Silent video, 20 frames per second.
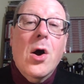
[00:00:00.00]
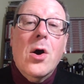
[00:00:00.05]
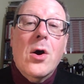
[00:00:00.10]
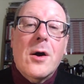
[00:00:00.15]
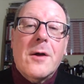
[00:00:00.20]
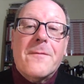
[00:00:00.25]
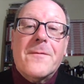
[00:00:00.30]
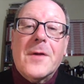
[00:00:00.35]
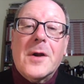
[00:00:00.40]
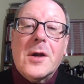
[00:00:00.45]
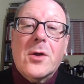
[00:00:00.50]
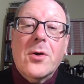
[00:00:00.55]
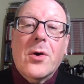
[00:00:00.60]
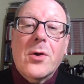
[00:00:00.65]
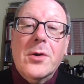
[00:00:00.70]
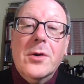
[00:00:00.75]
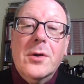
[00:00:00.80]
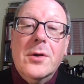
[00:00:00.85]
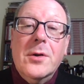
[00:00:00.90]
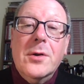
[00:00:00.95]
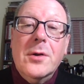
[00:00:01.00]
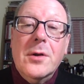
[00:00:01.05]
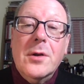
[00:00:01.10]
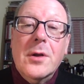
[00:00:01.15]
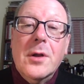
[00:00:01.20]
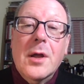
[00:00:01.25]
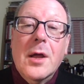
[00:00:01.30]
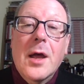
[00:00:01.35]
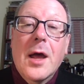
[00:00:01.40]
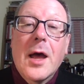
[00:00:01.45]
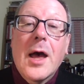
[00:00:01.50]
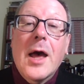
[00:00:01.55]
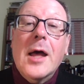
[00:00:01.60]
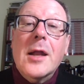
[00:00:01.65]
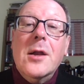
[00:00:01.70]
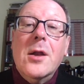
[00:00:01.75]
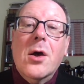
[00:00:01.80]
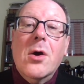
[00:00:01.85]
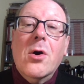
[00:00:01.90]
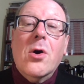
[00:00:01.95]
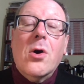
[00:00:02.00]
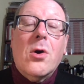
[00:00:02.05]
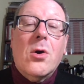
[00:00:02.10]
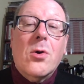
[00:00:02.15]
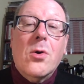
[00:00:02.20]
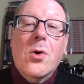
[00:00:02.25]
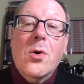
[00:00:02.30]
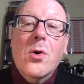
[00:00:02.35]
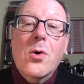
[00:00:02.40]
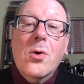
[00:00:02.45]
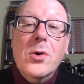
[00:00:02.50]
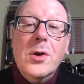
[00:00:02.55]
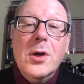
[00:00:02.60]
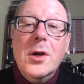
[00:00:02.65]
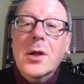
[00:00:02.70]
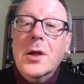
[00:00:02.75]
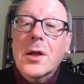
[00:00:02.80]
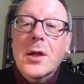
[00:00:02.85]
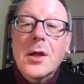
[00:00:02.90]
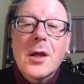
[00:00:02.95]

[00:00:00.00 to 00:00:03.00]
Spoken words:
are forgotten, and ochone